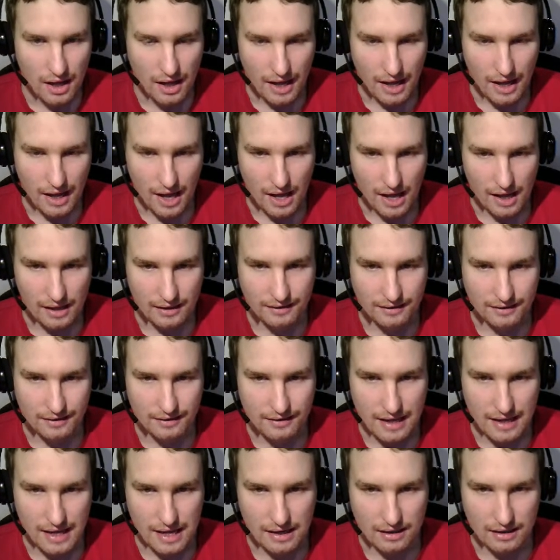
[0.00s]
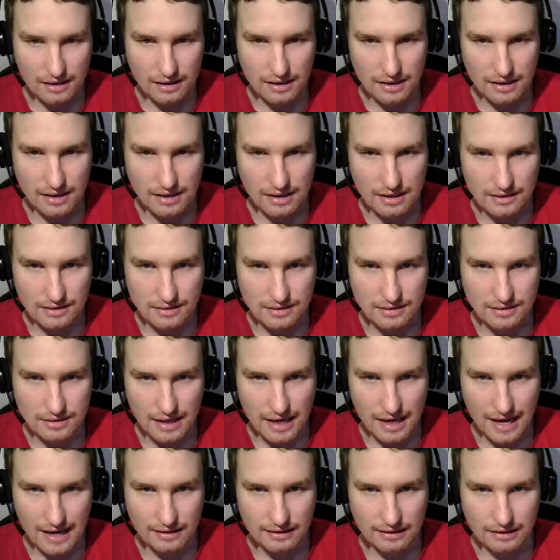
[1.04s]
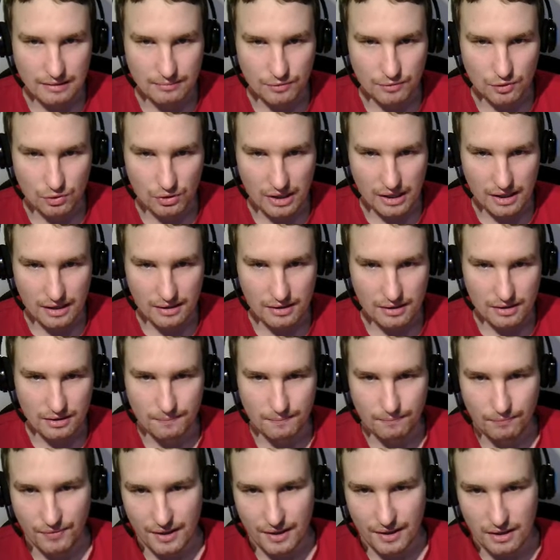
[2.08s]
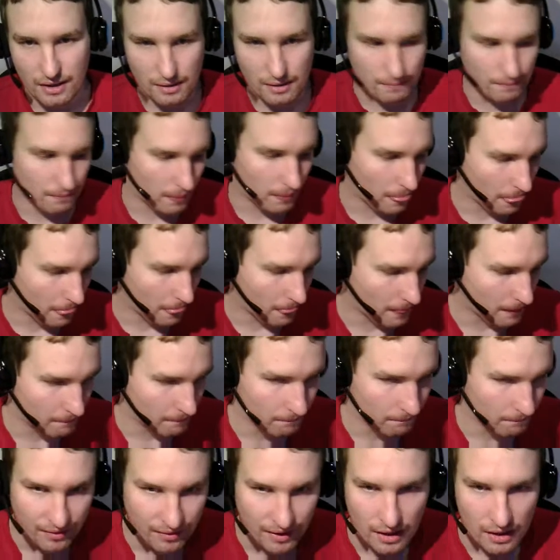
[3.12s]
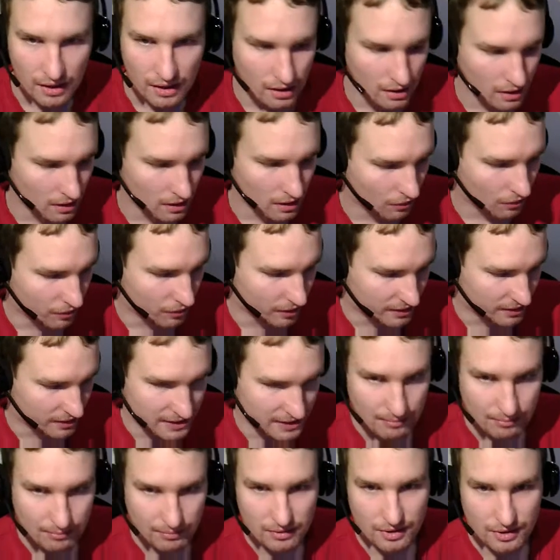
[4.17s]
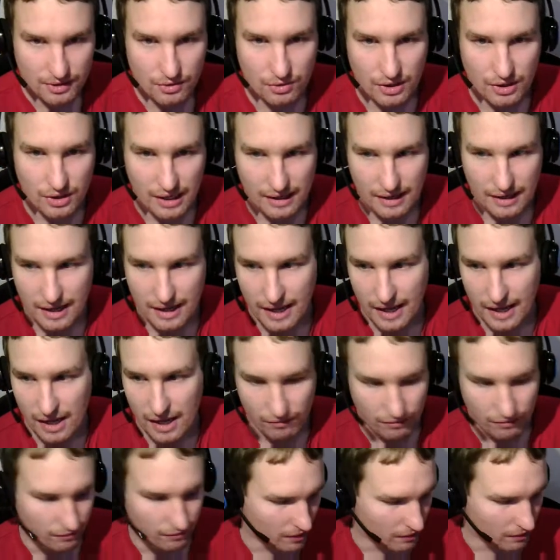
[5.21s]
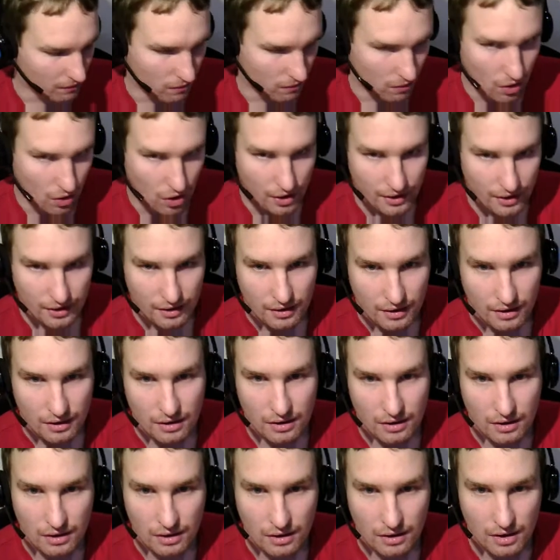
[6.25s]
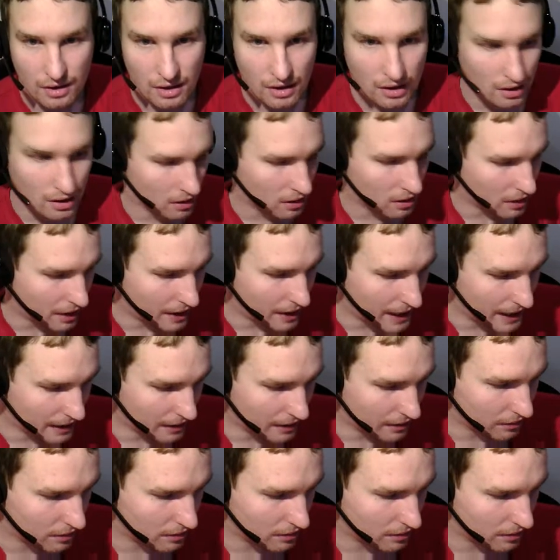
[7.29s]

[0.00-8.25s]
and then it's adding them together. For example, you can have a one and